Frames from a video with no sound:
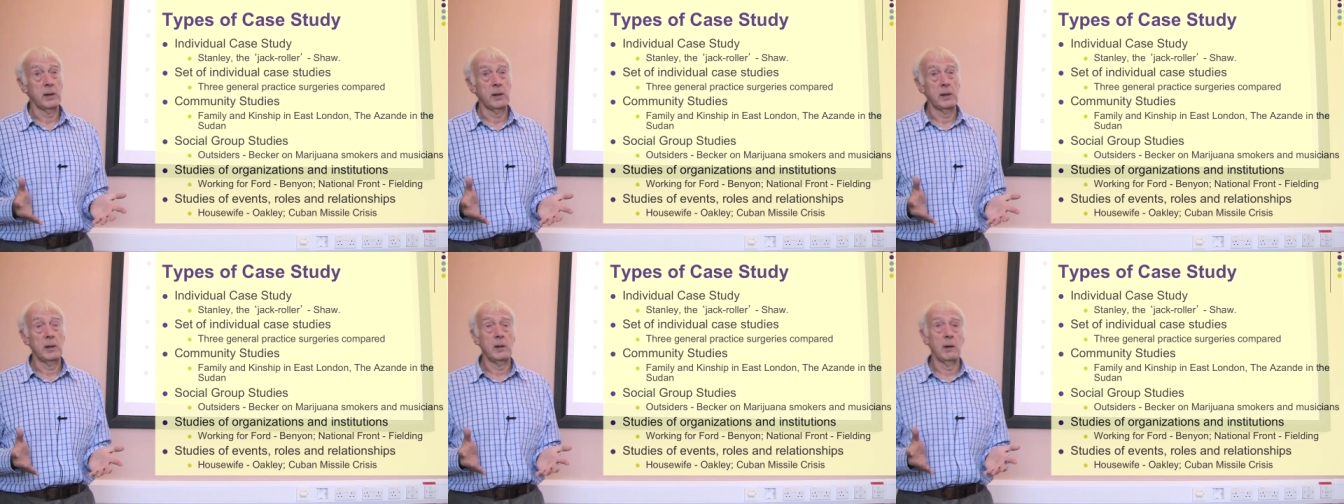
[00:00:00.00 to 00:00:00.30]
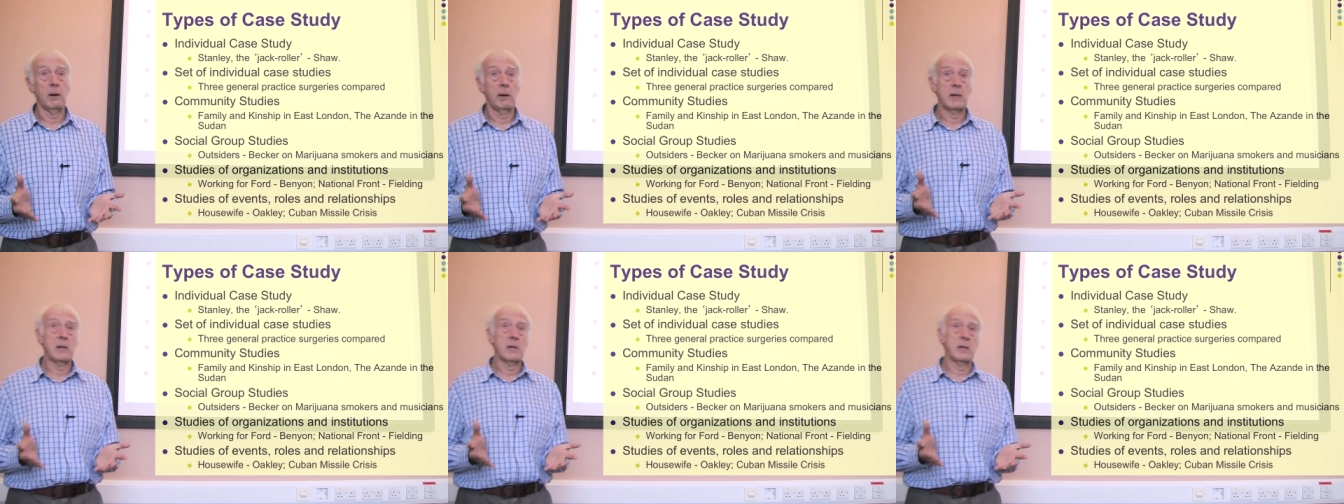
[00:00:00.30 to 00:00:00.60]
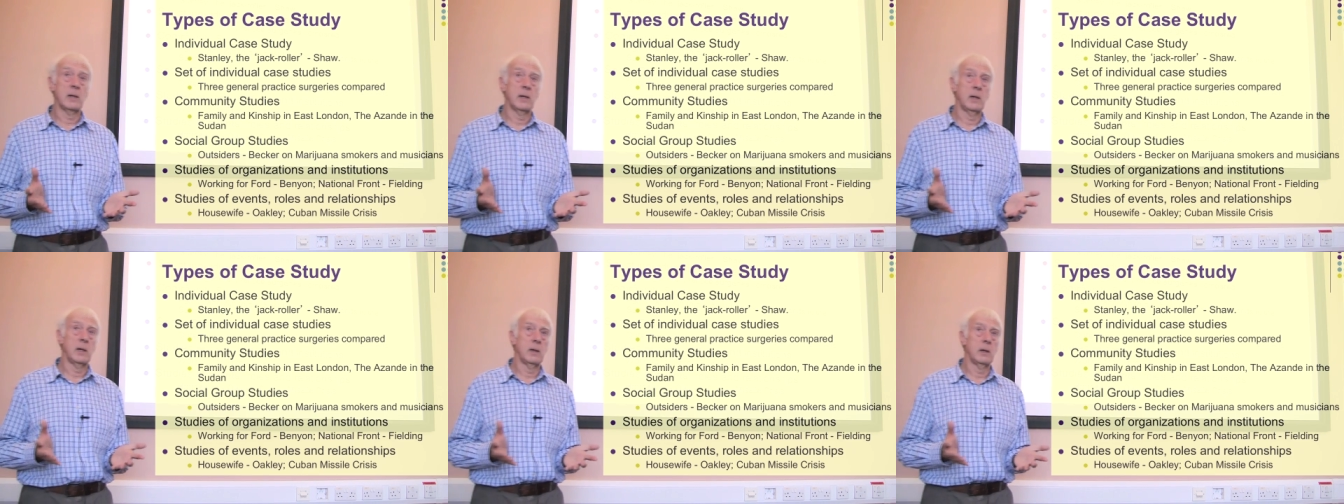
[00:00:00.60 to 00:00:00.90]
the
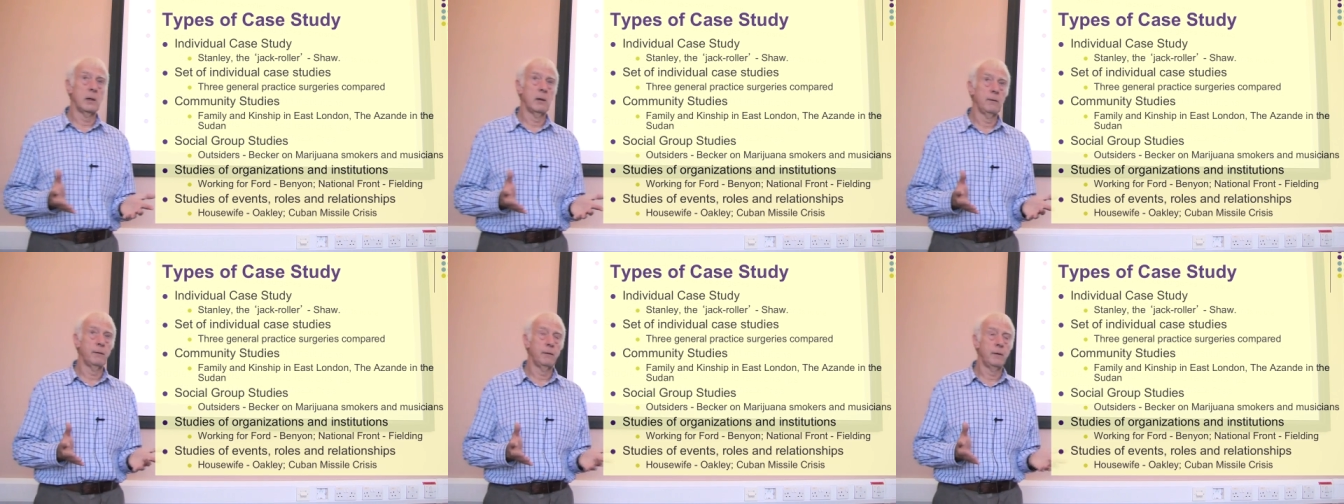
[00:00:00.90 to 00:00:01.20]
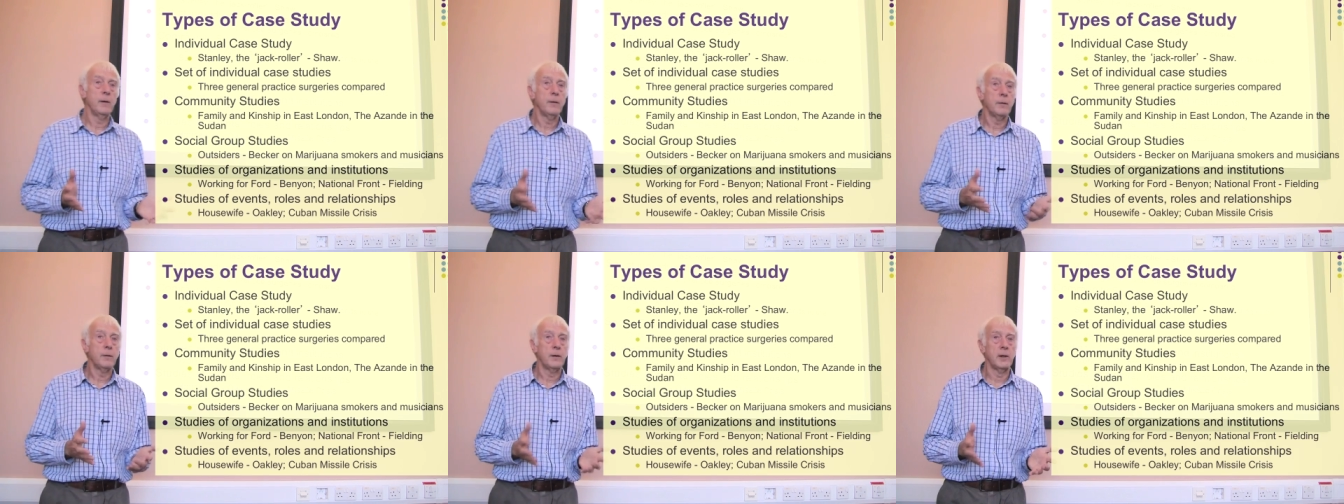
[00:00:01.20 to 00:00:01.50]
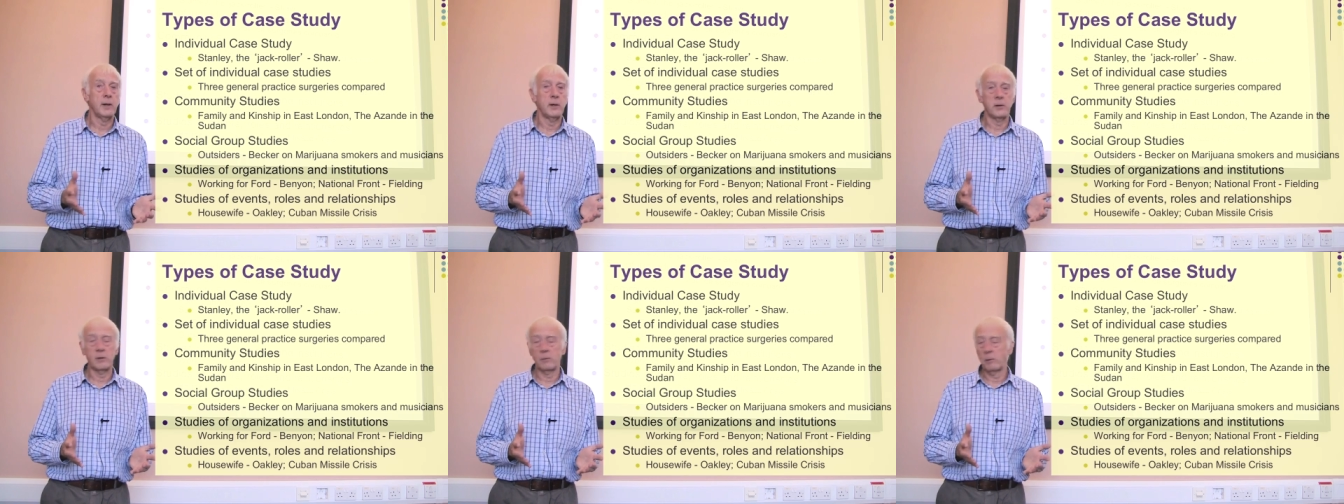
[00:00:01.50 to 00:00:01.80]

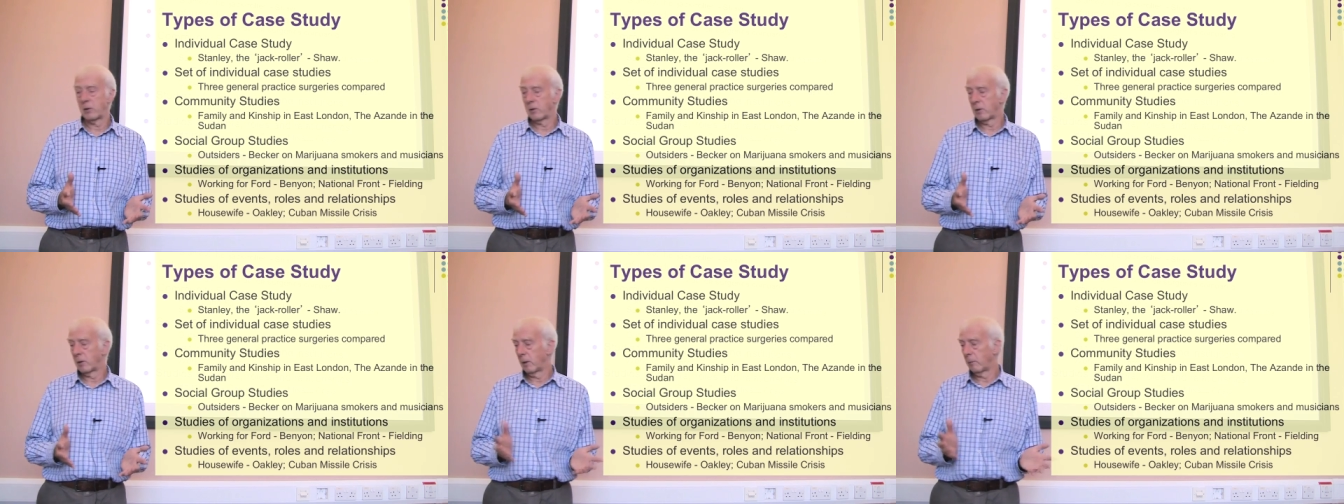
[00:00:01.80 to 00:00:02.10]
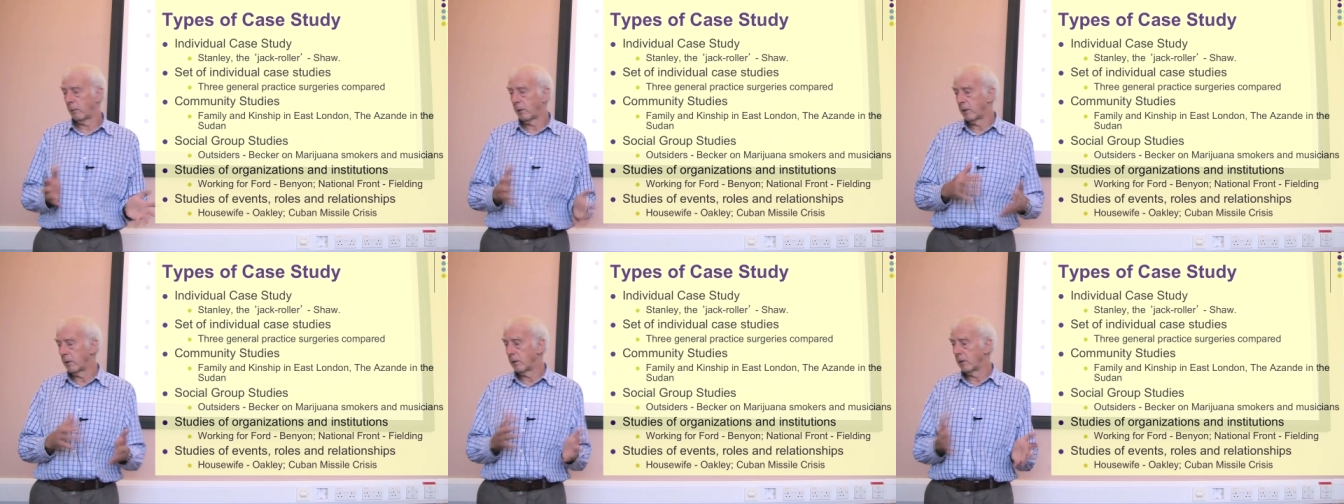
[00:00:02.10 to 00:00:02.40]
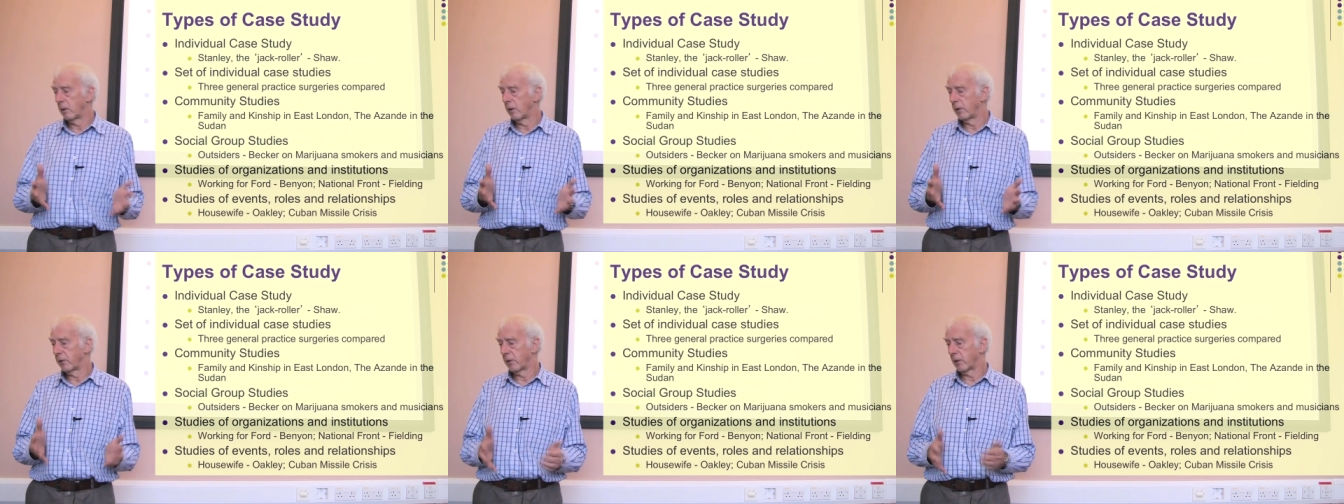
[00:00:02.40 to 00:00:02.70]
1950s originally, went
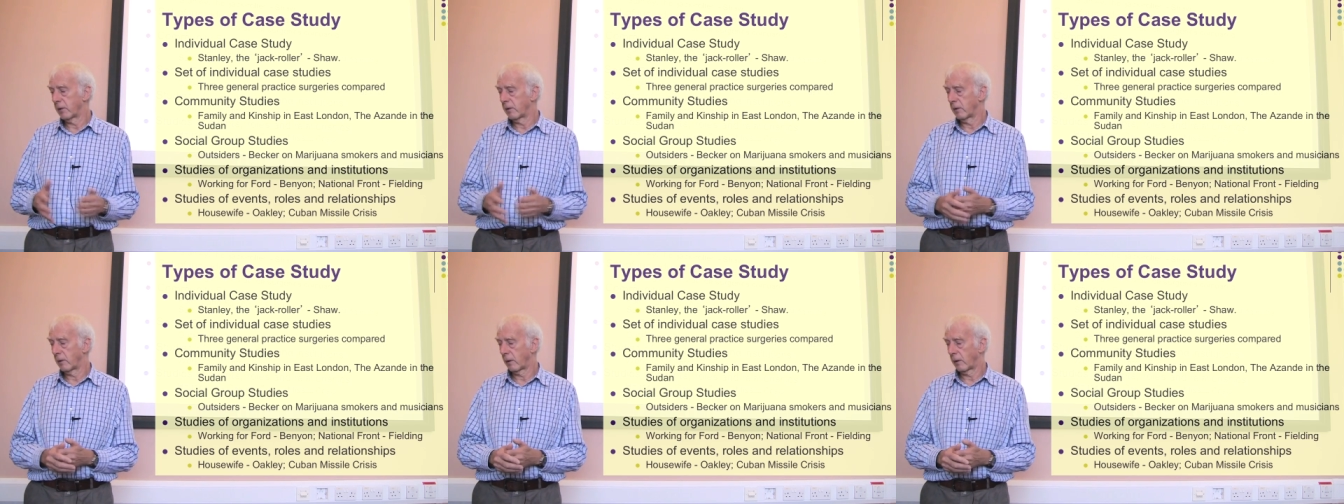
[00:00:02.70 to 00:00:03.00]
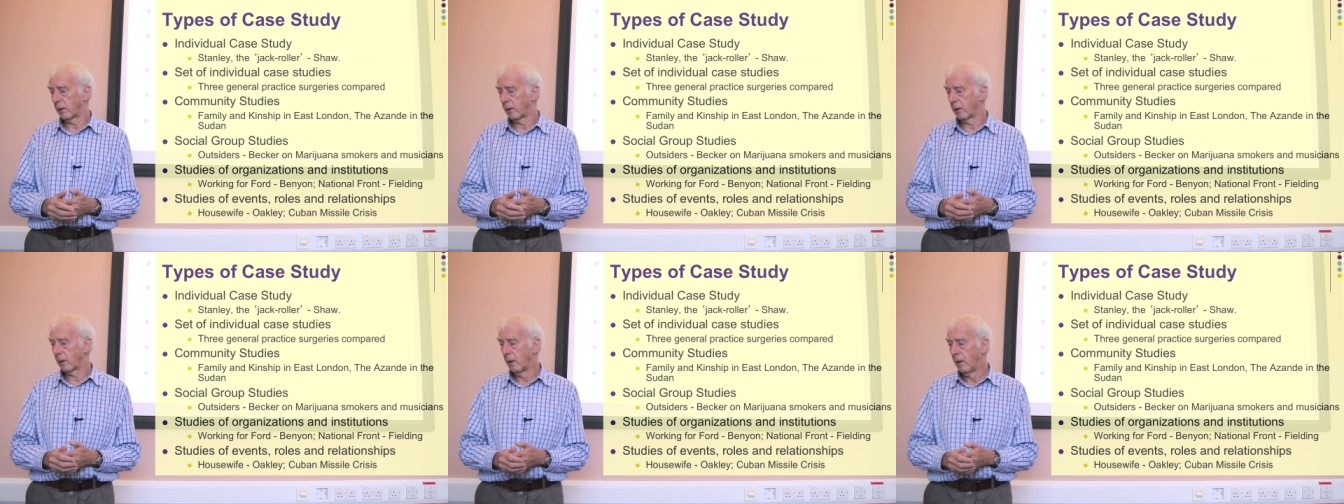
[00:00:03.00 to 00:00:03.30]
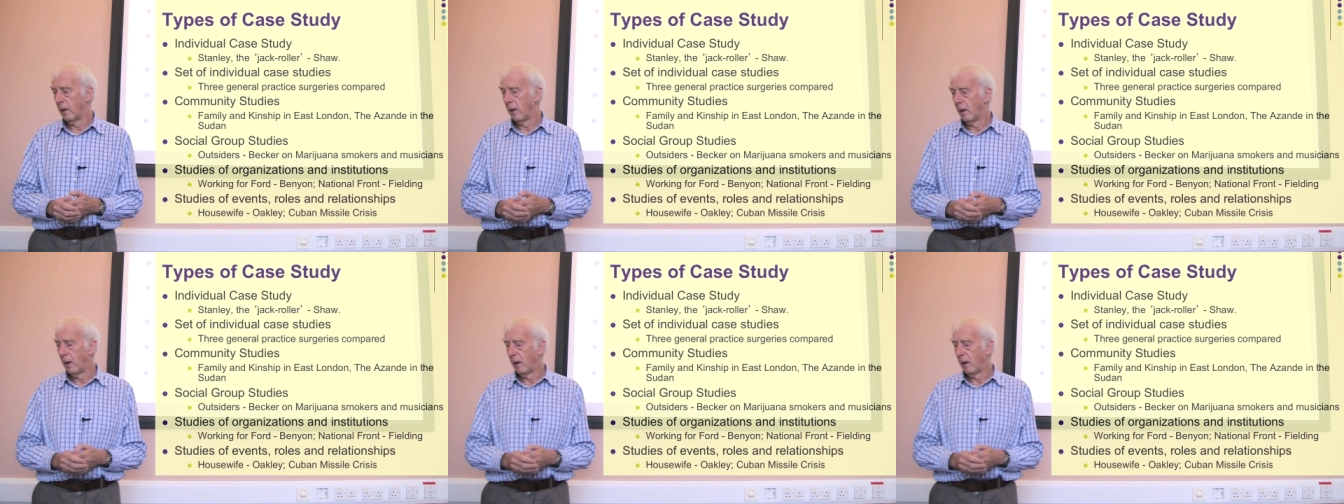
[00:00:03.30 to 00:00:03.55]
into the 60s I think,